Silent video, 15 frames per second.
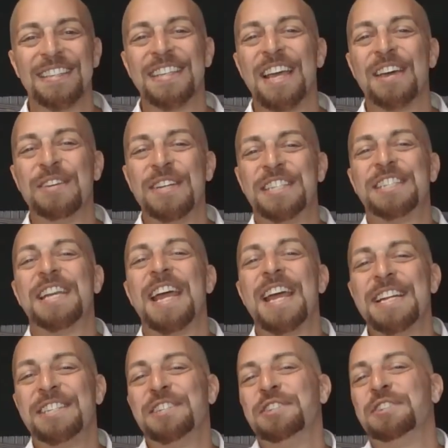You see how he
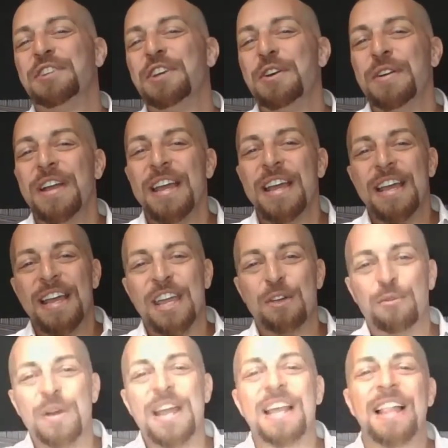changed his tune?
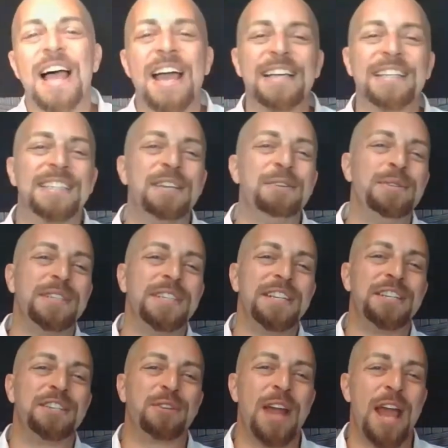He realized he was
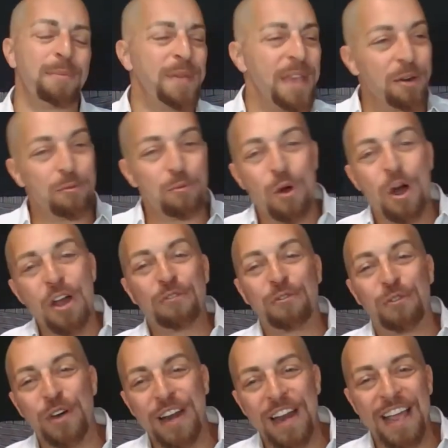in a trap. He had
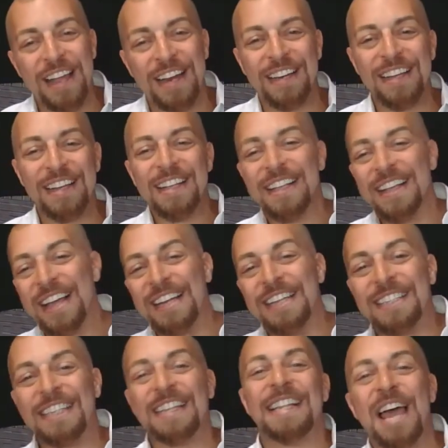one foot in,
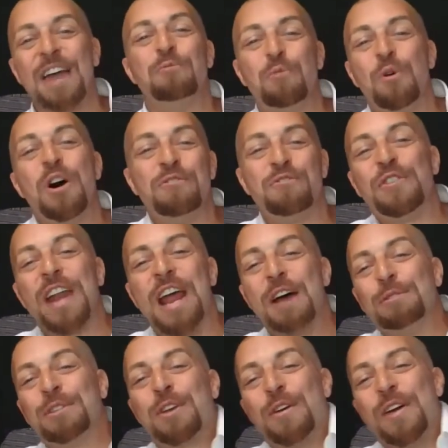and he still had one foot
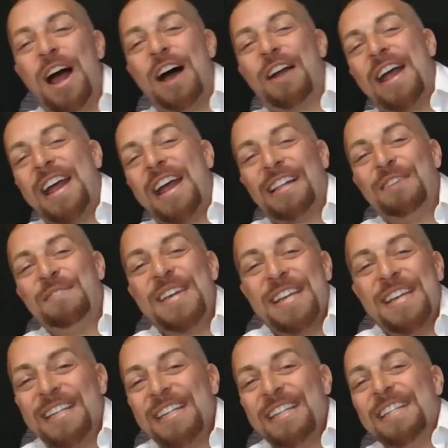out. And was going, all right, let
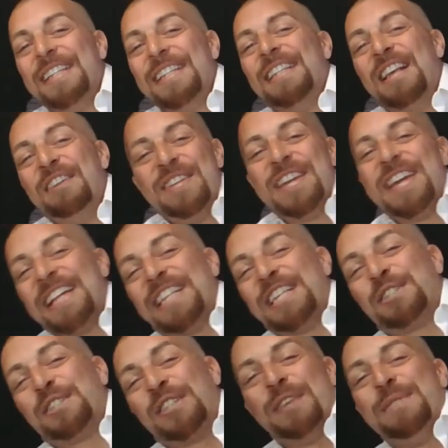me, let me get
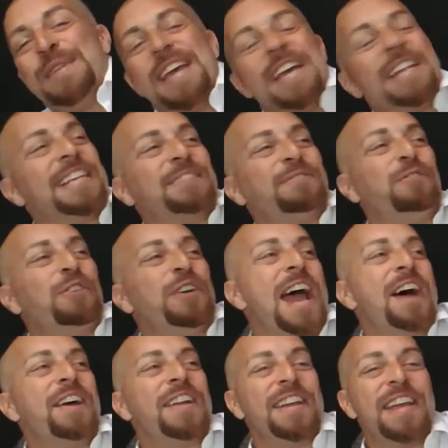this, let me get this
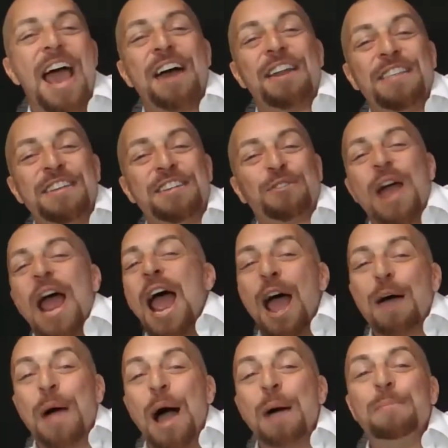foot out out of the trap.